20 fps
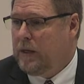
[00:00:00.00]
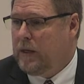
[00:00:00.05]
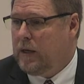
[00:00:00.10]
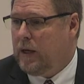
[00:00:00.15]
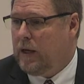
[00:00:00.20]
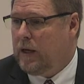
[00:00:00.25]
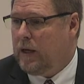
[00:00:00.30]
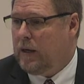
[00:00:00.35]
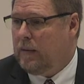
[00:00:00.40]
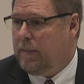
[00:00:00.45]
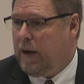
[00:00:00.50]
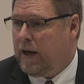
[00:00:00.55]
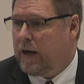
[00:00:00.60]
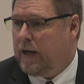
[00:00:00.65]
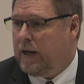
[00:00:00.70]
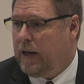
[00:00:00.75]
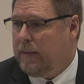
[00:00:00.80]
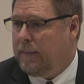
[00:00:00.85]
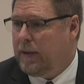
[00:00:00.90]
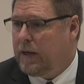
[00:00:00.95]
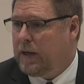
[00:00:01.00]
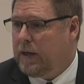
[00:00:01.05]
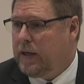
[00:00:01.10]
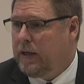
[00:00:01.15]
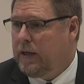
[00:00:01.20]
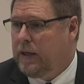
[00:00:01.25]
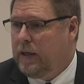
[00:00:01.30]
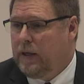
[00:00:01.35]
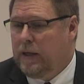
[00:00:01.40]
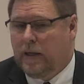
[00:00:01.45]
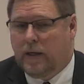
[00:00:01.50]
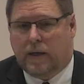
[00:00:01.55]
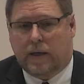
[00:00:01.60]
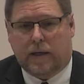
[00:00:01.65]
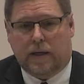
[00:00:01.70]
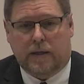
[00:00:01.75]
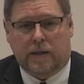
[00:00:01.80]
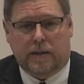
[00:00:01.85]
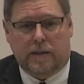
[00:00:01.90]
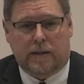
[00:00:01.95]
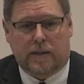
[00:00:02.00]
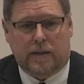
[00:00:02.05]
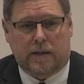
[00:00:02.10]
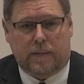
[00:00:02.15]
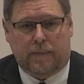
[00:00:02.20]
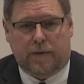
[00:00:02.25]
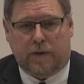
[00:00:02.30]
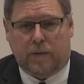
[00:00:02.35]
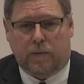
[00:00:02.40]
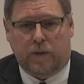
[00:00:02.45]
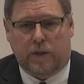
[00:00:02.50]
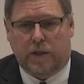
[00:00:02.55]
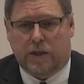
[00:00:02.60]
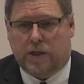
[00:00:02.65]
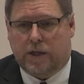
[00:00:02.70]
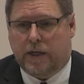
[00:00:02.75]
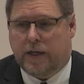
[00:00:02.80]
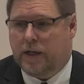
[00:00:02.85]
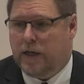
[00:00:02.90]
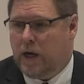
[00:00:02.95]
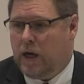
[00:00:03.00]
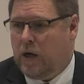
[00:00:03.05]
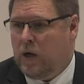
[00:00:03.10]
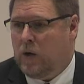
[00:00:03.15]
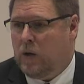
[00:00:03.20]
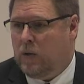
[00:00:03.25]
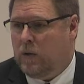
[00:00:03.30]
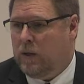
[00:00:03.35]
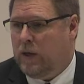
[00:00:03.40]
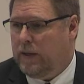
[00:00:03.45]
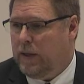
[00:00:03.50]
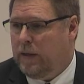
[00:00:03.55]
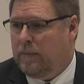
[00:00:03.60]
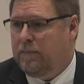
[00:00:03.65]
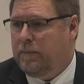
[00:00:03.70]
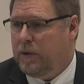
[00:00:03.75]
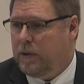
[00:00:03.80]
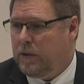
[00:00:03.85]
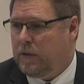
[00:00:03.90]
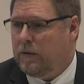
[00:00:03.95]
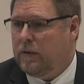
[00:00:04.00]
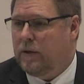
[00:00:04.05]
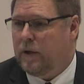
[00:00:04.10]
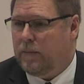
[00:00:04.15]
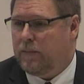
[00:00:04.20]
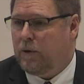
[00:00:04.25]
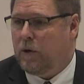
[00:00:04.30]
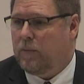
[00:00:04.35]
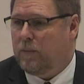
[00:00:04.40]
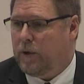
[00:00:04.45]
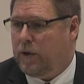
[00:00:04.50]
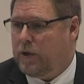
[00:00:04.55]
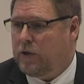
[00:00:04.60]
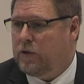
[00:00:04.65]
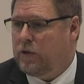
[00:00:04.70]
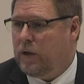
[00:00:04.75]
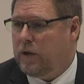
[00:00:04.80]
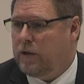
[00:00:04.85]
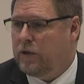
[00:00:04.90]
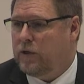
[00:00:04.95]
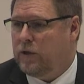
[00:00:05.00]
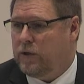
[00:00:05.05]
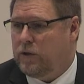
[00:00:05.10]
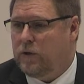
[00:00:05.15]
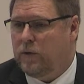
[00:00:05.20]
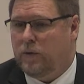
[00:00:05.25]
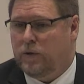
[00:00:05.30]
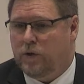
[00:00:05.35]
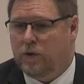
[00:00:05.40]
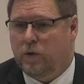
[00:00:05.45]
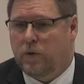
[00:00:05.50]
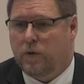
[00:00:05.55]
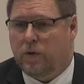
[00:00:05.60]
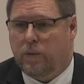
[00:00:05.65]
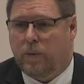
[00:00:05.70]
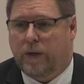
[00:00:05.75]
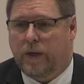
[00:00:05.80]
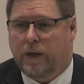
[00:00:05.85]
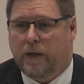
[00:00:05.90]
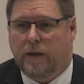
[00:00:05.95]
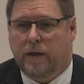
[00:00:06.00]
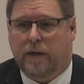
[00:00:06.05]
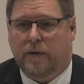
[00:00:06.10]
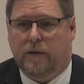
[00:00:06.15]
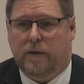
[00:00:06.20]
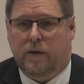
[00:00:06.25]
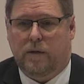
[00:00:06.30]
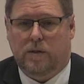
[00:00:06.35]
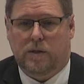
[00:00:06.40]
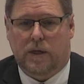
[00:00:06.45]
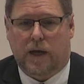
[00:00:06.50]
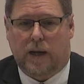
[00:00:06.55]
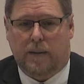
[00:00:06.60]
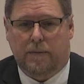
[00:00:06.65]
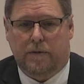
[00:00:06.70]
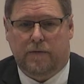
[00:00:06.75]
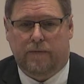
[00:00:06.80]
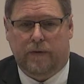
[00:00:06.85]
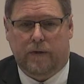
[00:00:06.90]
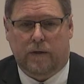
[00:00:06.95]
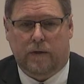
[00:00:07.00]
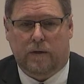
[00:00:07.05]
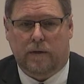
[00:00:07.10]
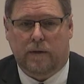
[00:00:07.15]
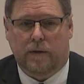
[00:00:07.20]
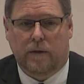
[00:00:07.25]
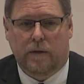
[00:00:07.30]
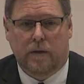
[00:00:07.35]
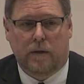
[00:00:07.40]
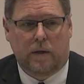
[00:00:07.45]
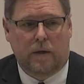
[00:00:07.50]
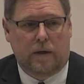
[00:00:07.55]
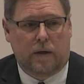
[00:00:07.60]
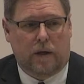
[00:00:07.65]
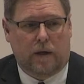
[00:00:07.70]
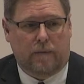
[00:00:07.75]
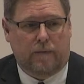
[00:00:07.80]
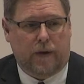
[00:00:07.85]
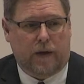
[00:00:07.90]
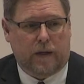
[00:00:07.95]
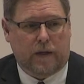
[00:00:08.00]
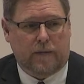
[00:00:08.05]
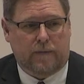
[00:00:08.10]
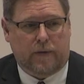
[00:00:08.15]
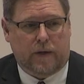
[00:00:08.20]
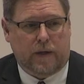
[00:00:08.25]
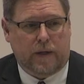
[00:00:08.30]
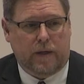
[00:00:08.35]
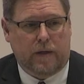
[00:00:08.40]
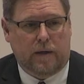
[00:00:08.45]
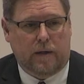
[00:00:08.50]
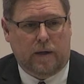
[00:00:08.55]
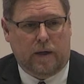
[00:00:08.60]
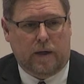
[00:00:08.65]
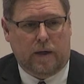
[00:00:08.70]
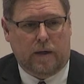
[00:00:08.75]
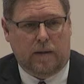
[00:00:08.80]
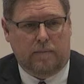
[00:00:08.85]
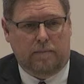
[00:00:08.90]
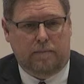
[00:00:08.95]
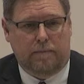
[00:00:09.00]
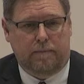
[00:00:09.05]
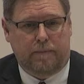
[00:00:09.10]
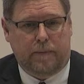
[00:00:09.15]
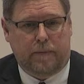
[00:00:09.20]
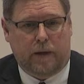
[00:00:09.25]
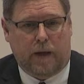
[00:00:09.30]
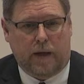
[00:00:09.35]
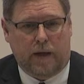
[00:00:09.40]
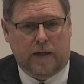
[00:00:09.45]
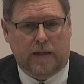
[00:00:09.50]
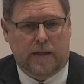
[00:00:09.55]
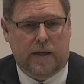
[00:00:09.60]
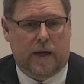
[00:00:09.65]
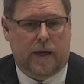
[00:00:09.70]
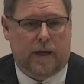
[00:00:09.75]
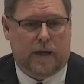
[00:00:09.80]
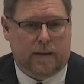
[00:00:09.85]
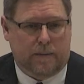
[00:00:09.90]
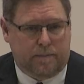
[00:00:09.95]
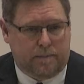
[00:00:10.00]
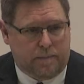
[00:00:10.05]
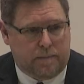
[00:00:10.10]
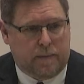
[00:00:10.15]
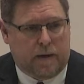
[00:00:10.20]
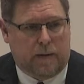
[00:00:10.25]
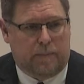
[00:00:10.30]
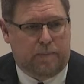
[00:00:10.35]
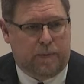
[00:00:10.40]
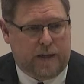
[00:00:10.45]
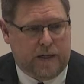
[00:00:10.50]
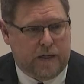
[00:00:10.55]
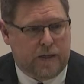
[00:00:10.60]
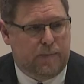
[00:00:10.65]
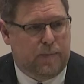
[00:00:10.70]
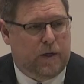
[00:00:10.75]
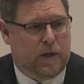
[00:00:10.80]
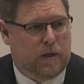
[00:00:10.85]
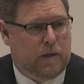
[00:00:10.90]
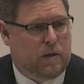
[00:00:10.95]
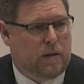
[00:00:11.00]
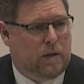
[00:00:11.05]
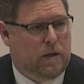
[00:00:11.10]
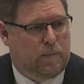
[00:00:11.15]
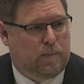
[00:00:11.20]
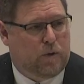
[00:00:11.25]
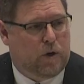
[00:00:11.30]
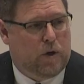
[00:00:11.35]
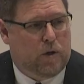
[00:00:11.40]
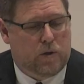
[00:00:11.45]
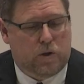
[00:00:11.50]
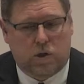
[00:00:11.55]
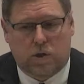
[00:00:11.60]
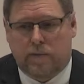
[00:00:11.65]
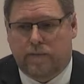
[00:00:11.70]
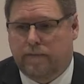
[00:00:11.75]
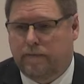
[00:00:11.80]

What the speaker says: academically is something we just need to own and then build the appropriate structures to ensure that we can get those gaps filled effectively, and it's not a piecemeal approach.